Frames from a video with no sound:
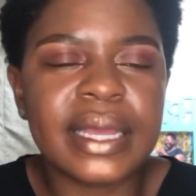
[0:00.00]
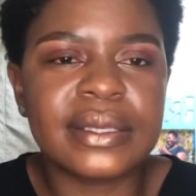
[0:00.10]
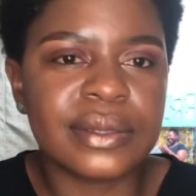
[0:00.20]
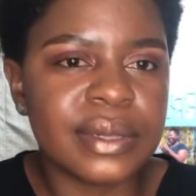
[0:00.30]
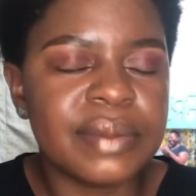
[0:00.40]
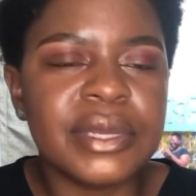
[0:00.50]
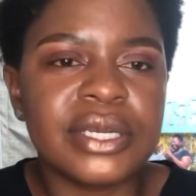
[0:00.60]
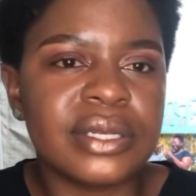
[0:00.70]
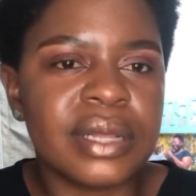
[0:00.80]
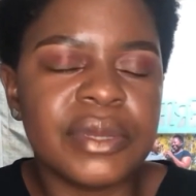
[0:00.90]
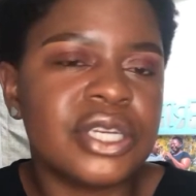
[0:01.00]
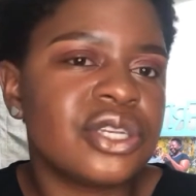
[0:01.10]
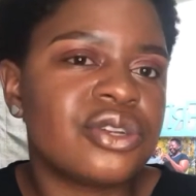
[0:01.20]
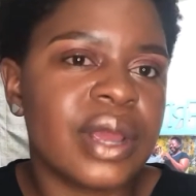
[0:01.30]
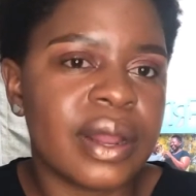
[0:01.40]
so let me just
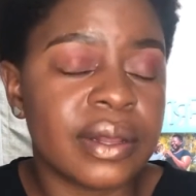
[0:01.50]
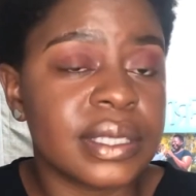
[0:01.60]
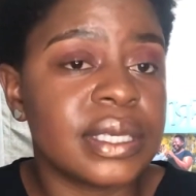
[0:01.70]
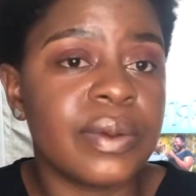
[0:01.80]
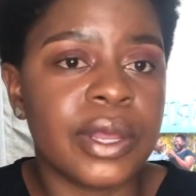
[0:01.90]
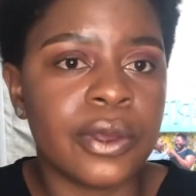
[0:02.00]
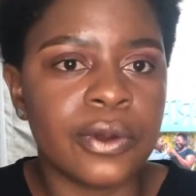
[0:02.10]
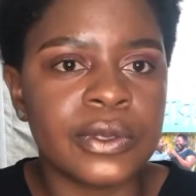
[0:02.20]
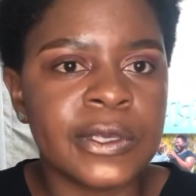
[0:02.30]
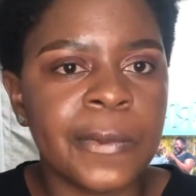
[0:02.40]
try it out and see where it goes.